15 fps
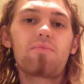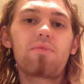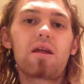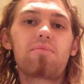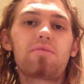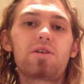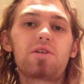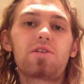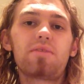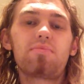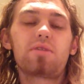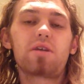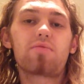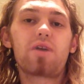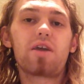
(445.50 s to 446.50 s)
I'm just
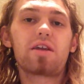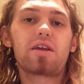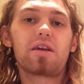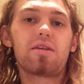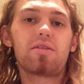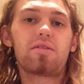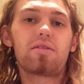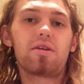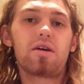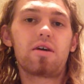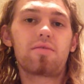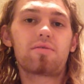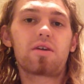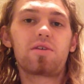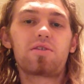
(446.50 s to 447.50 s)
simply rating it
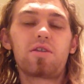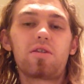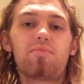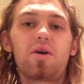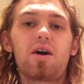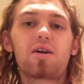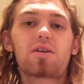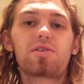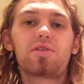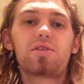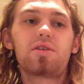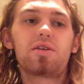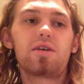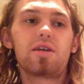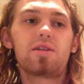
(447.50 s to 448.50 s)
because of the
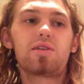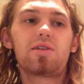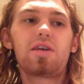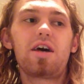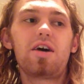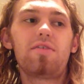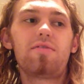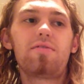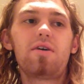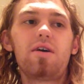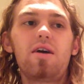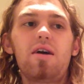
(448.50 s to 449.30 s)
box itself.